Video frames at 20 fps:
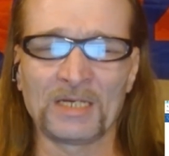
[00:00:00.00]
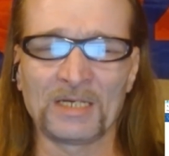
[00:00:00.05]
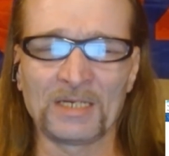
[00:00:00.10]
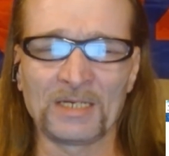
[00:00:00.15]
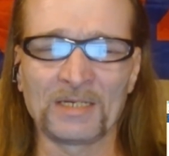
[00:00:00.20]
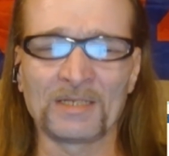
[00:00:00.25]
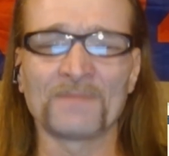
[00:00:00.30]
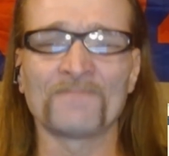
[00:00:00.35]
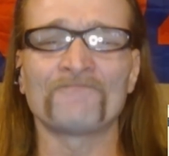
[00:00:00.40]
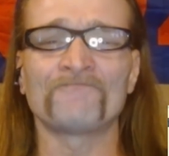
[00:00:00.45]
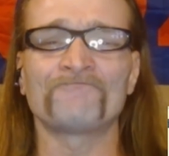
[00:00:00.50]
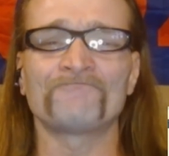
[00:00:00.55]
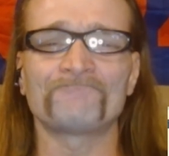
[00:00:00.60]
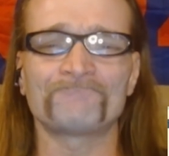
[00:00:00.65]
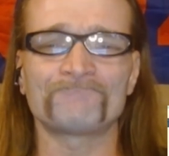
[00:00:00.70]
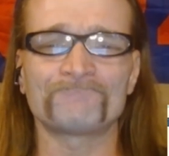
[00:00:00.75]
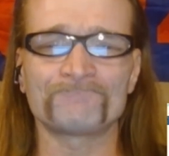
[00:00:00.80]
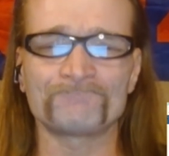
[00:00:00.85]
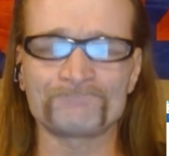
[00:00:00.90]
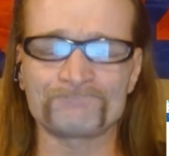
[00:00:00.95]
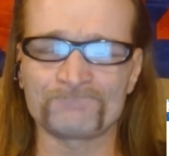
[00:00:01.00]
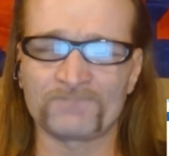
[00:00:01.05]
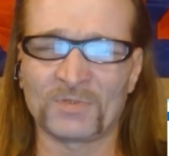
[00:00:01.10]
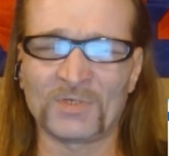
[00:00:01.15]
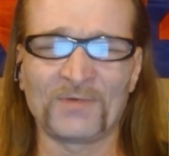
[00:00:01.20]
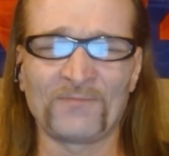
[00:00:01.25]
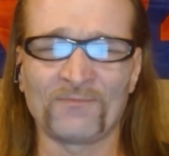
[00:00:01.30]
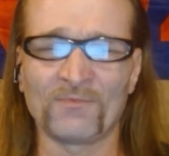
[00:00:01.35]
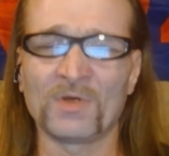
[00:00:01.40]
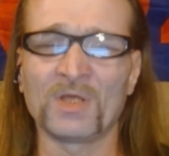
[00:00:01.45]

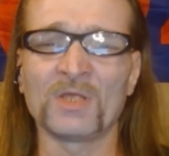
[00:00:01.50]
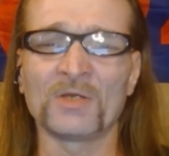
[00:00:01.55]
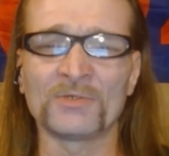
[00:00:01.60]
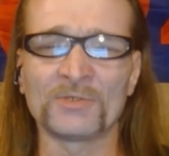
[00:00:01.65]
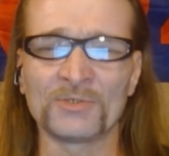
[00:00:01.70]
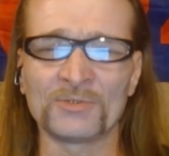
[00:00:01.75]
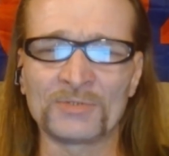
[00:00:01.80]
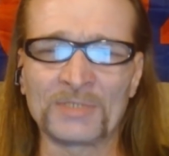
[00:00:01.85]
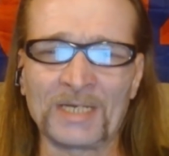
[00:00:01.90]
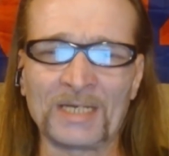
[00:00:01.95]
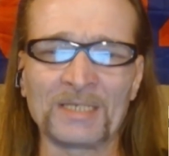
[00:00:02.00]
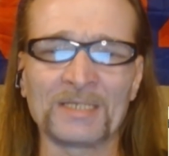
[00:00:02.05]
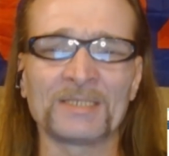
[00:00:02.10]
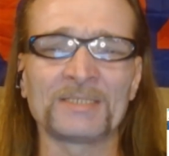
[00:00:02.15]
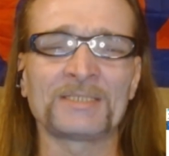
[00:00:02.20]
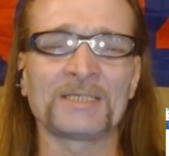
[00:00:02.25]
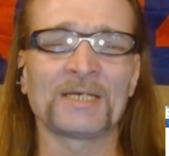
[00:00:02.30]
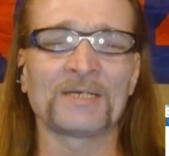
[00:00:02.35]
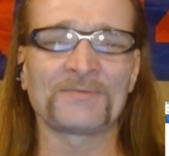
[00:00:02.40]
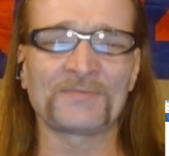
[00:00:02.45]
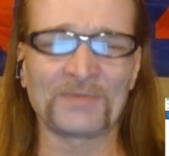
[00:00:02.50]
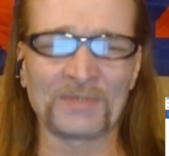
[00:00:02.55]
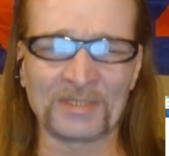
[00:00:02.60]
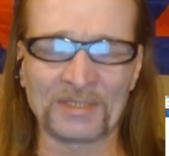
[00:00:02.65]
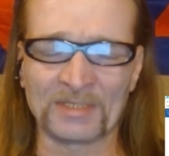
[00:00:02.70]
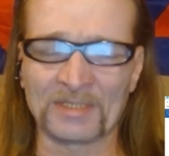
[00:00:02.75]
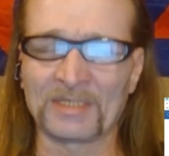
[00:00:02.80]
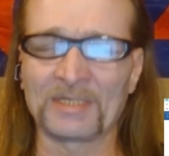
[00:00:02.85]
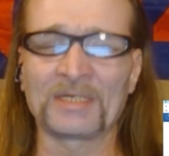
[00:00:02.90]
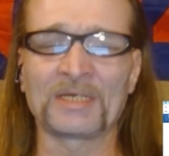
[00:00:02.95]
Pray for all our news outlets out
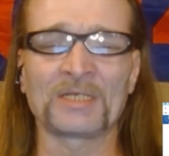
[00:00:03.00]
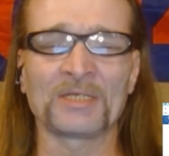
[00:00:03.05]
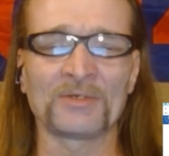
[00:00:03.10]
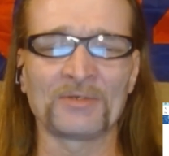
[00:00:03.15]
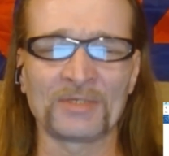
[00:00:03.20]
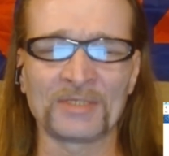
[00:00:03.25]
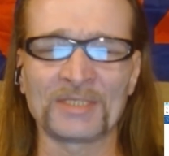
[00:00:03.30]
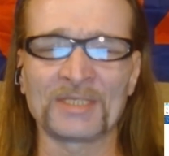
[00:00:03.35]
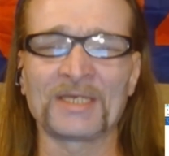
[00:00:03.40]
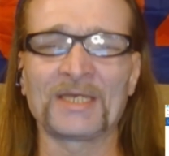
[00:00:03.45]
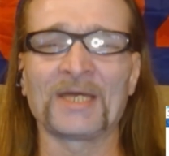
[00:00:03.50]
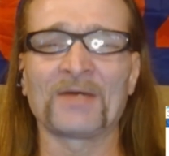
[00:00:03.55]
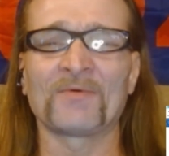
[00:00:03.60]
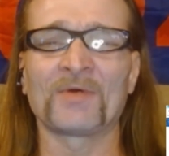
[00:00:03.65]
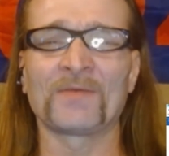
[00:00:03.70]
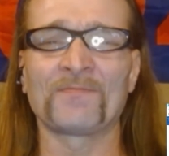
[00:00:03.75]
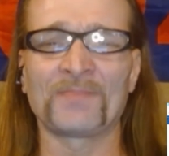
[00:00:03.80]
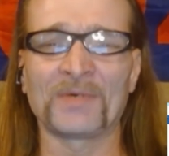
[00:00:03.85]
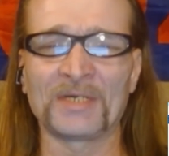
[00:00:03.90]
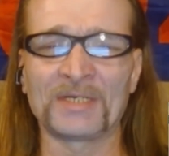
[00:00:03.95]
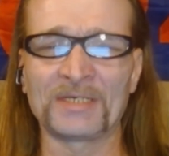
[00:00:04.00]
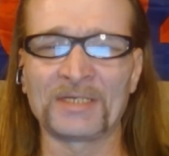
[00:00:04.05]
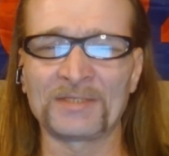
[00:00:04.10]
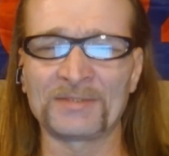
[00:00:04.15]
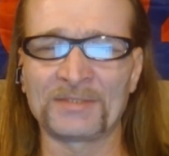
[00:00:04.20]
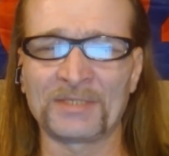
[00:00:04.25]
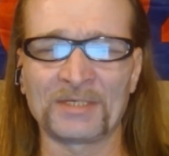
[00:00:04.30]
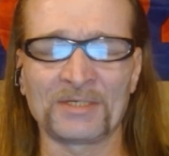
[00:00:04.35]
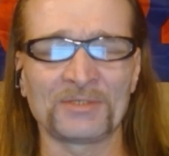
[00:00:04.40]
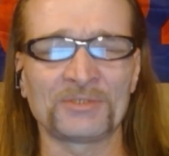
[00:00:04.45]
there, including the Gateway
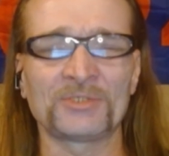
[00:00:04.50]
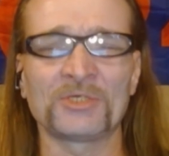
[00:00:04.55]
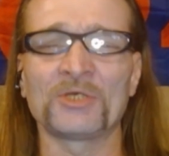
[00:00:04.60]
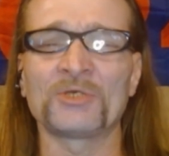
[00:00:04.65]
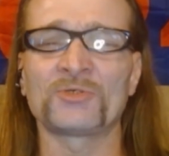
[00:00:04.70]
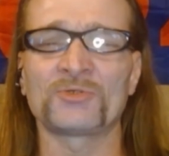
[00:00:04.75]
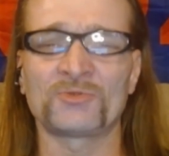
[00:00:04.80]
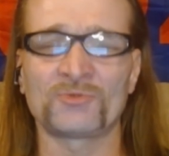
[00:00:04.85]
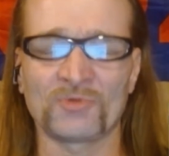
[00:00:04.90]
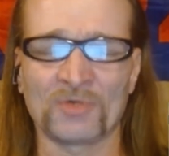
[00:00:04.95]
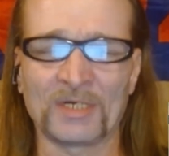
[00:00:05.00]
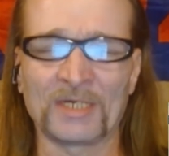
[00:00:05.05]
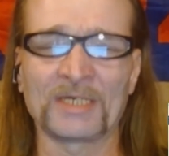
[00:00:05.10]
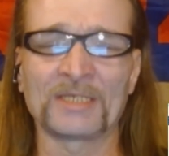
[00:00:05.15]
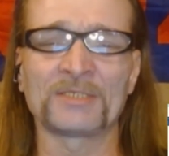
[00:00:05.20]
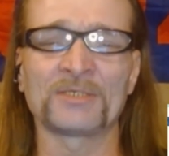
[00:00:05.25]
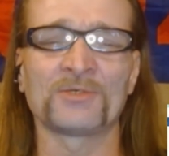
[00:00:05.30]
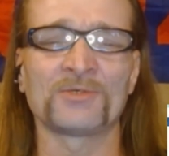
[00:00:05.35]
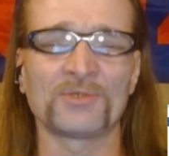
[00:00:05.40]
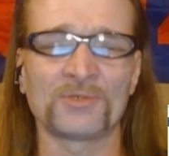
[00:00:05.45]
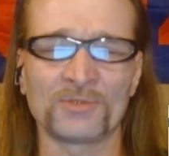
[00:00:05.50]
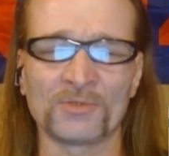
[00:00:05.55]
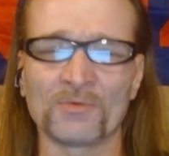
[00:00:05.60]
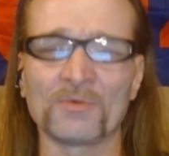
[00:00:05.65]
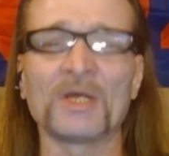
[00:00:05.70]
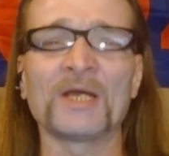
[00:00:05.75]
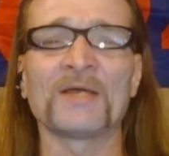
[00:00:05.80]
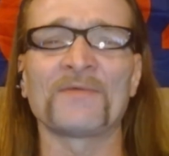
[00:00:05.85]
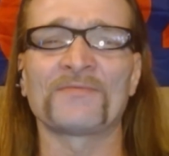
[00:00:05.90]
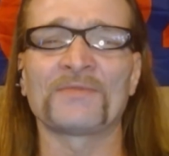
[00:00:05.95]
Pundit, that are just trying to do the
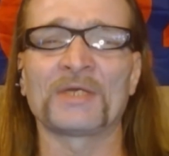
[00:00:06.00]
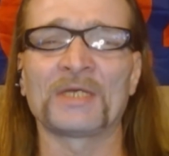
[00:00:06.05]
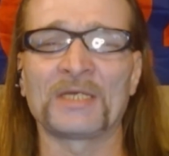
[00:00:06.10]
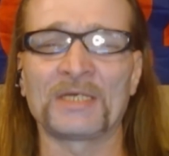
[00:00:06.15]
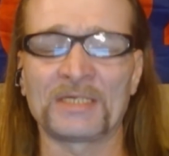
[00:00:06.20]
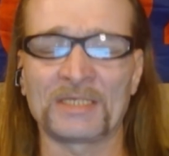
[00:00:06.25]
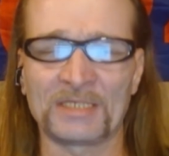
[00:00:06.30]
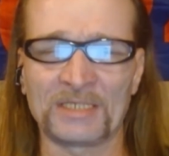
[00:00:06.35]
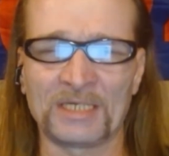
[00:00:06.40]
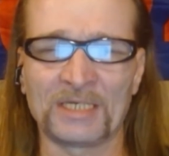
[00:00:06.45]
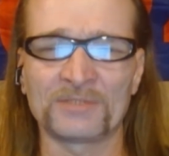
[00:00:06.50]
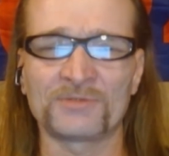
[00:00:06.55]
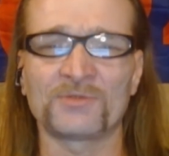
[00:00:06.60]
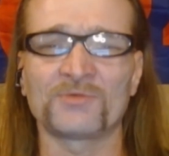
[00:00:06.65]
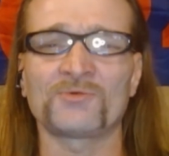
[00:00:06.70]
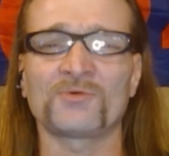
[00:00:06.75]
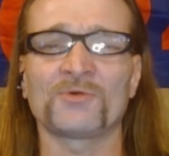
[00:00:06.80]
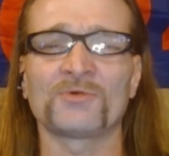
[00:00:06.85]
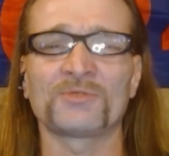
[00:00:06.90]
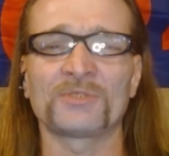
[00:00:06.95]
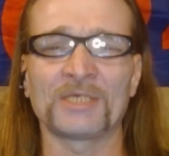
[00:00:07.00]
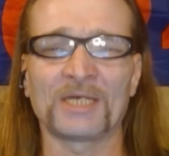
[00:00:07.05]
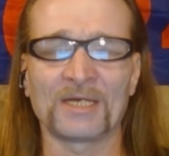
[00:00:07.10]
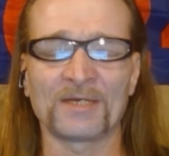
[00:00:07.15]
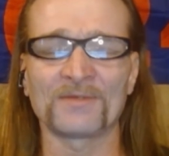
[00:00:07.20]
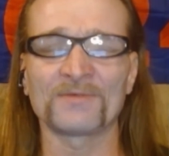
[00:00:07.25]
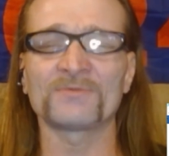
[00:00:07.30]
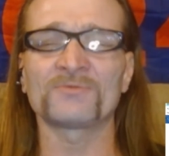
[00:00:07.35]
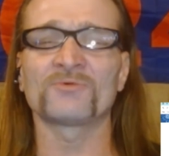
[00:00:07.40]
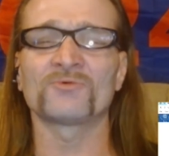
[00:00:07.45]
right thing and get the truth
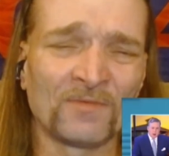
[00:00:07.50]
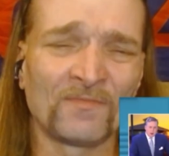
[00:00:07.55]
out.